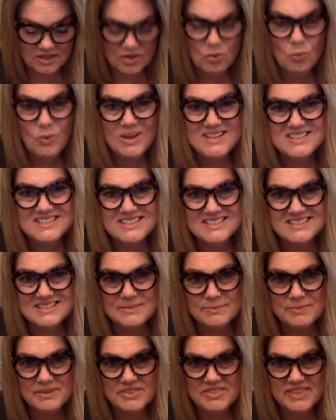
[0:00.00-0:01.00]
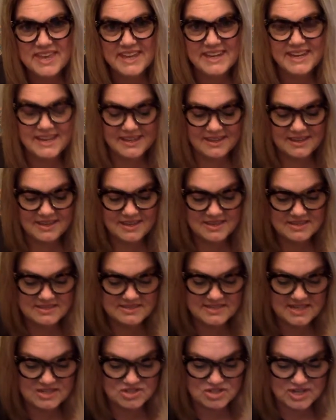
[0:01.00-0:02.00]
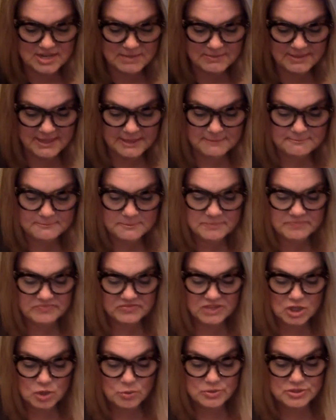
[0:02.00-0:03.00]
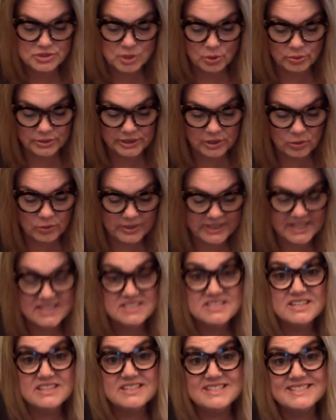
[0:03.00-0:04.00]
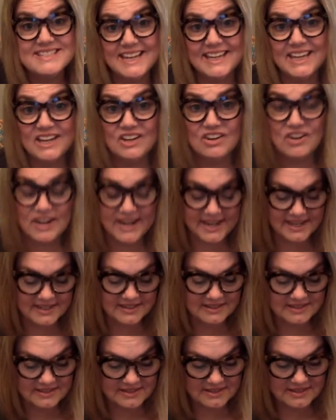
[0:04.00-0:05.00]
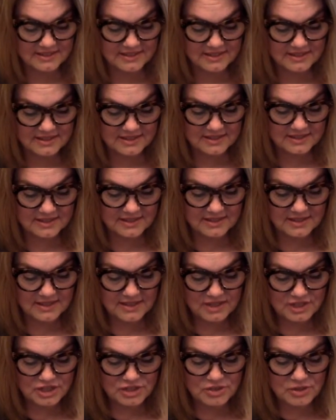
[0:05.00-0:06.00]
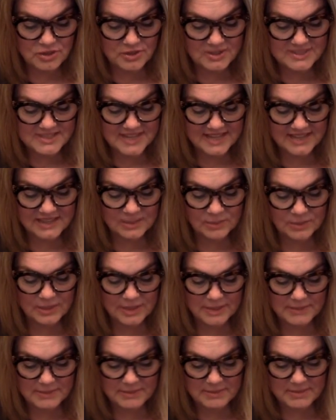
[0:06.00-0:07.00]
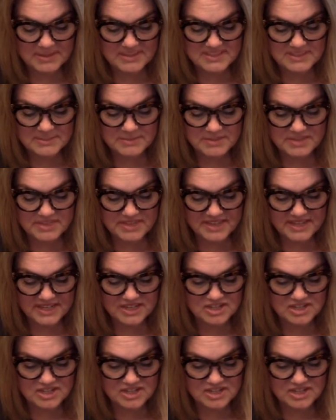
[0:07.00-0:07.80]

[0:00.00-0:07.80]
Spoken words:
What's sympathetic? Said Jamie, who was only going into the 2nd grade. You know exactly what I mean by sympathetic,